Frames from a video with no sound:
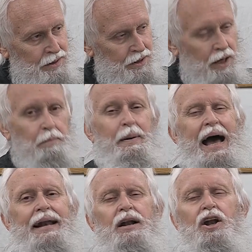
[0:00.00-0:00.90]
the
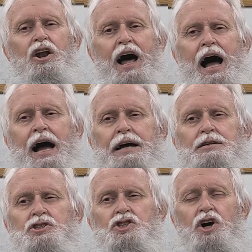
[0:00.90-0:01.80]
battle
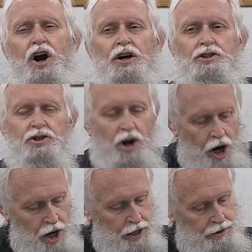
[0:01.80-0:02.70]
lines are
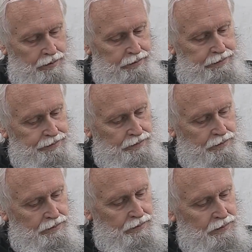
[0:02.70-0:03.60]
drawn.
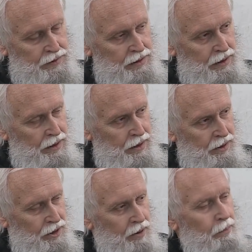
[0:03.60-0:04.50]

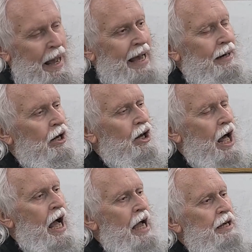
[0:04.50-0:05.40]
The battle
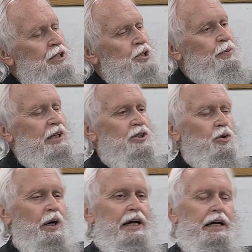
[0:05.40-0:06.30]
lines
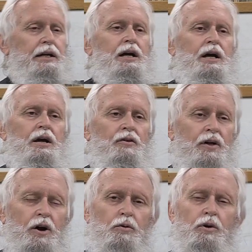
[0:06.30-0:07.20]
between
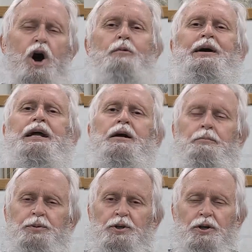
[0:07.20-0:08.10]
the Roman
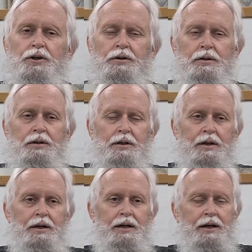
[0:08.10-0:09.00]
Emperor
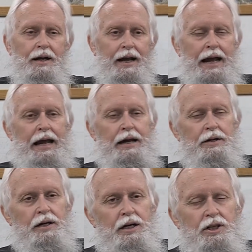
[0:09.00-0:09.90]

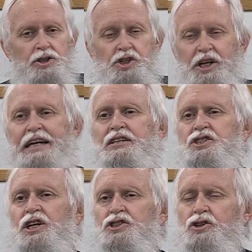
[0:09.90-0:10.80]
and
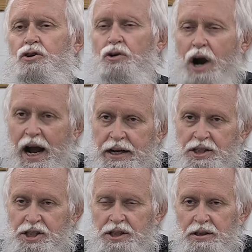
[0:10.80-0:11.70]
Jesus
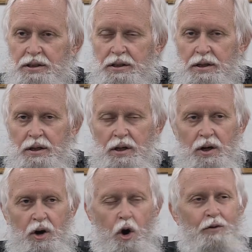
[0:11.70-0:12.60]
Christ,
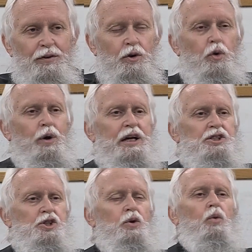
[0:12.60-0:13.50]
over
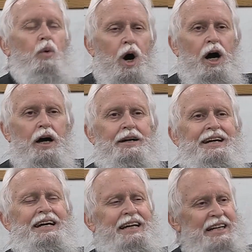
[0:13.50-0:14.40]
which one
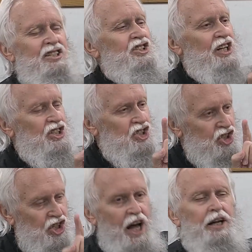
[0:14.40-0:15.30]
is the
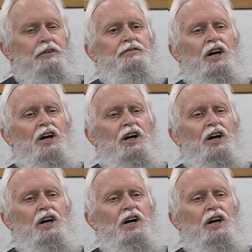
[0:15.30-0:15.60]
Son of